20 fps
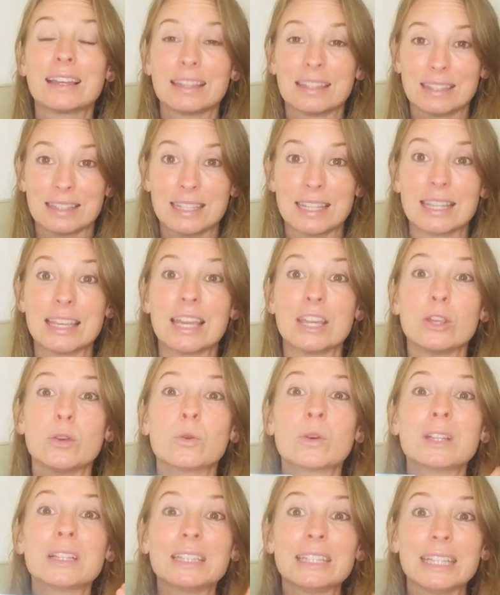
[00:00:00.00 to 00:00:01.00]
to get you
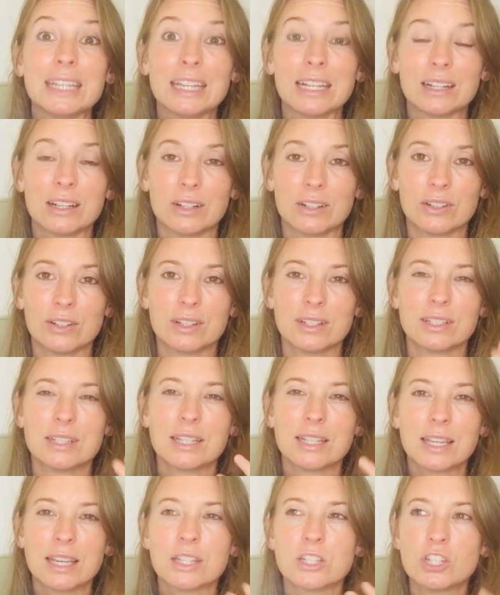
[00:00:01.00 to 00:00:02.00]
clear, to
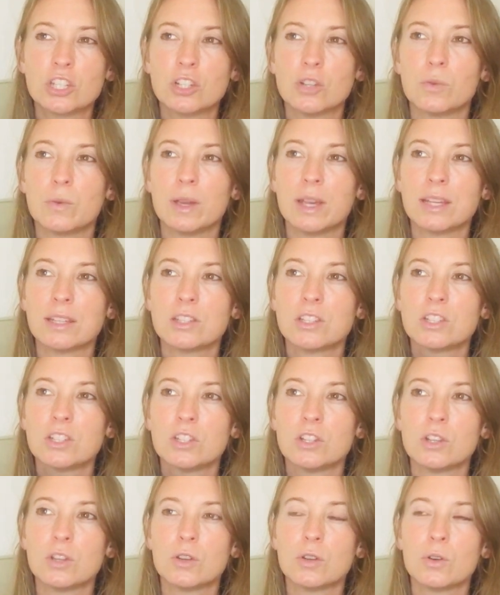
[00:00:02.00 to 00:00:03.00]
get you
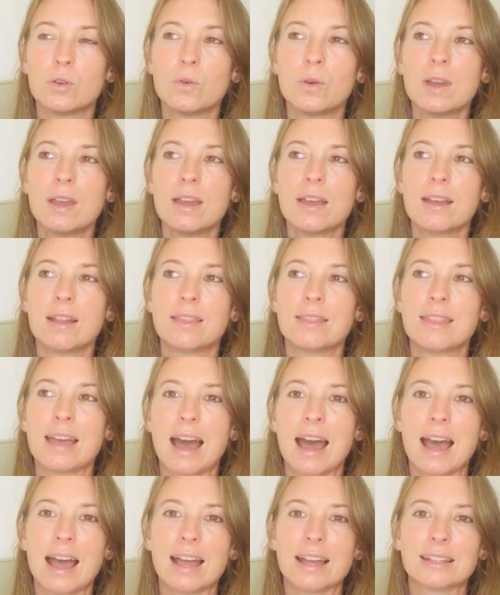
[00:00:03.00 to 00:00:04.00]
into
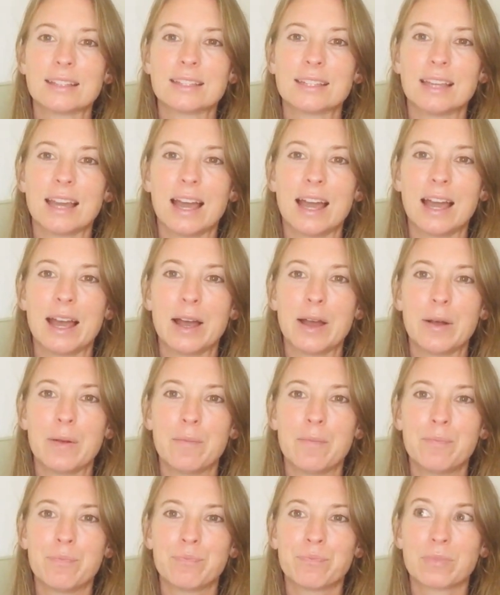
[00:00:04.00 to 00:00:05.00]
that
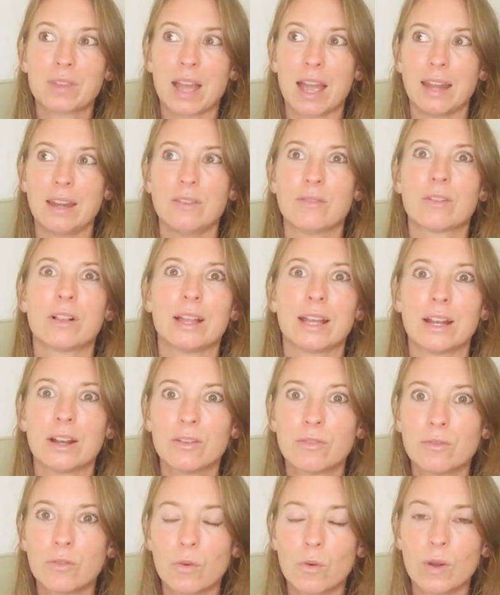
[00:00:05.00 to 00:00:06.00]
kind of
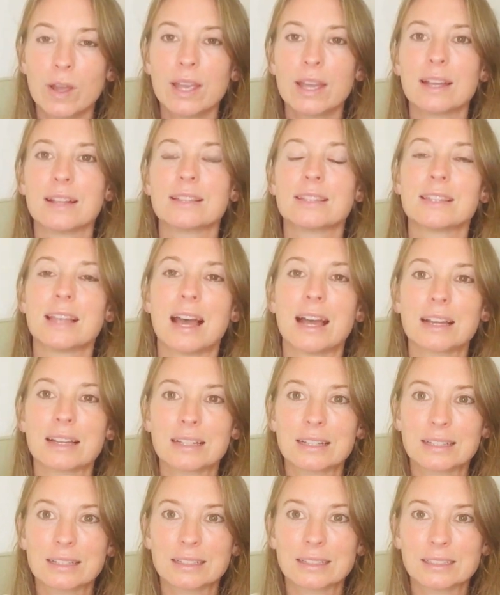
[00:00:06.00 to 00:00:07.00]
clairvoyance, that
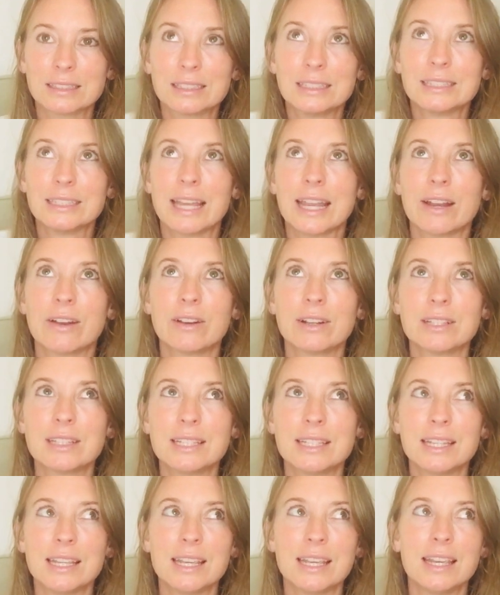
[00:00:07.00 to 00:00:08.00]

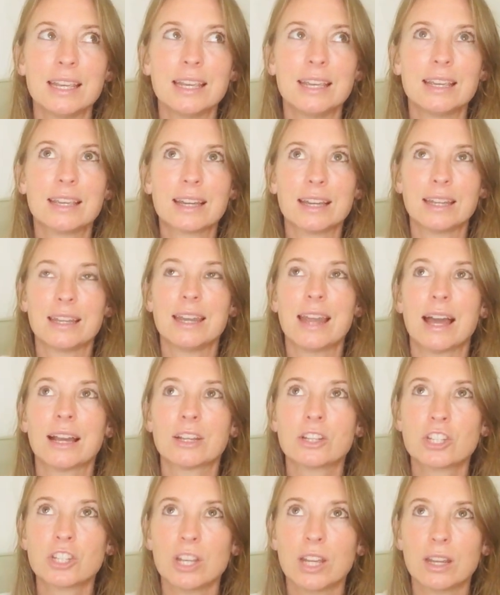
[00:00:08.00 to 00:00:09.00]
clarity
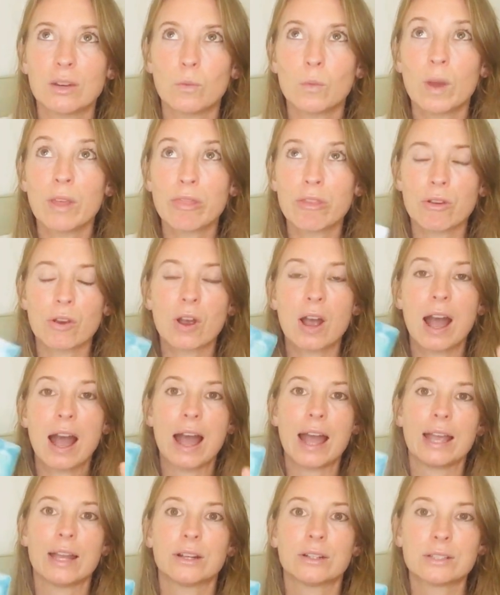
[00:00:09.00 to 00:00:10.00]
connection with your
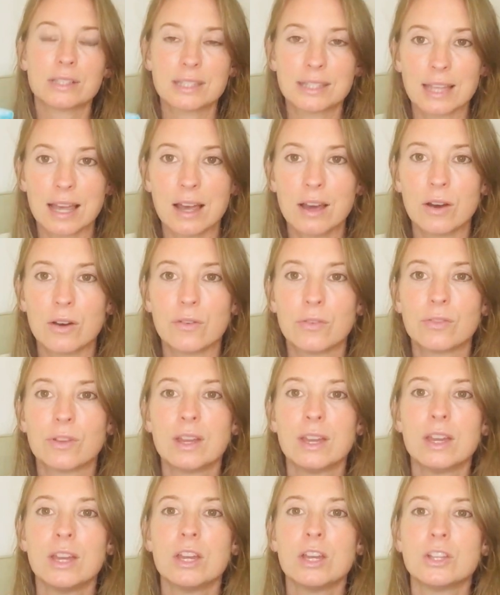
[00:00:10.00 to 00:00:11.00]
higher self,
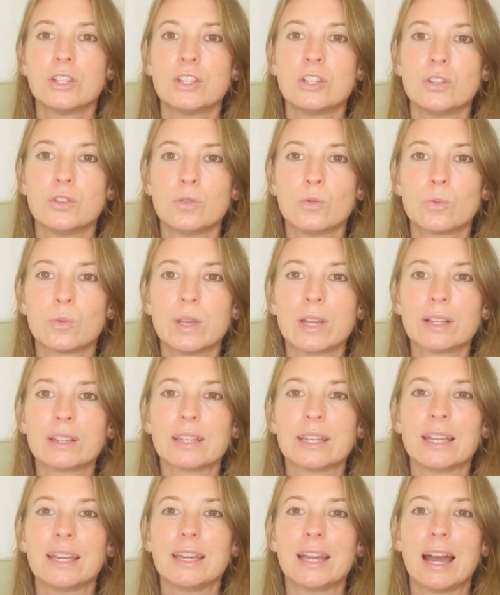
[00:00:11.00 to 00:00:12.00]
to
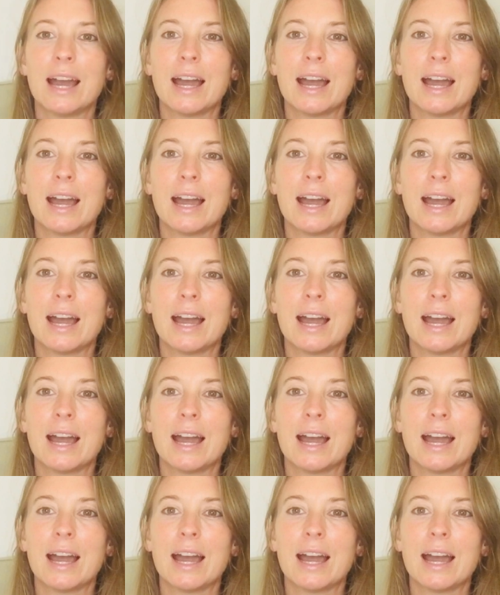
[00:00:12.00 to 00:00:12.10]
really,